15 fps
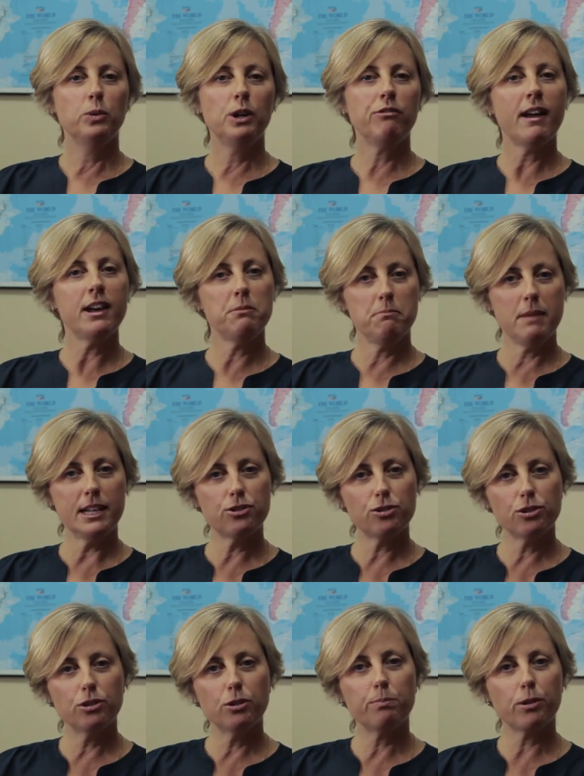We run a
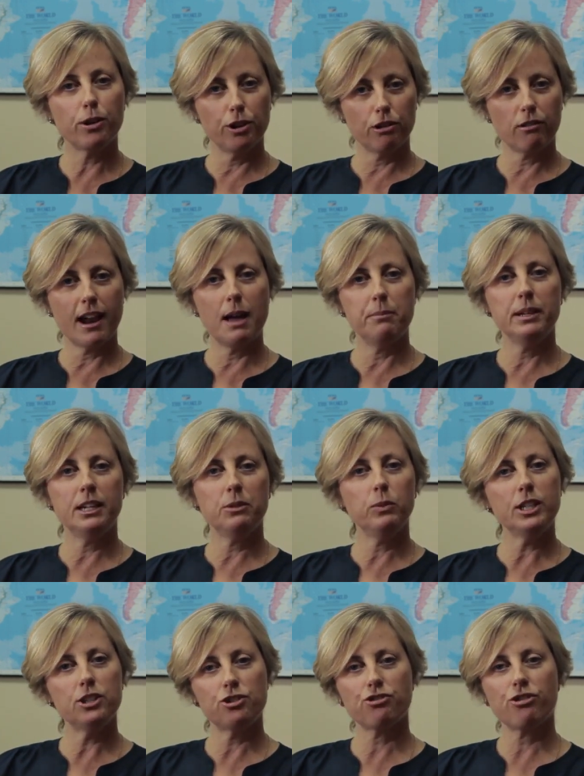mentor program in
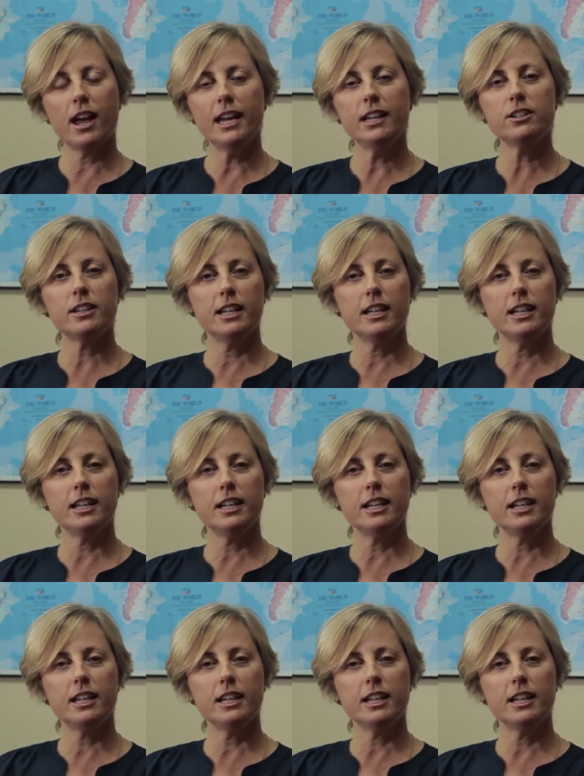which trained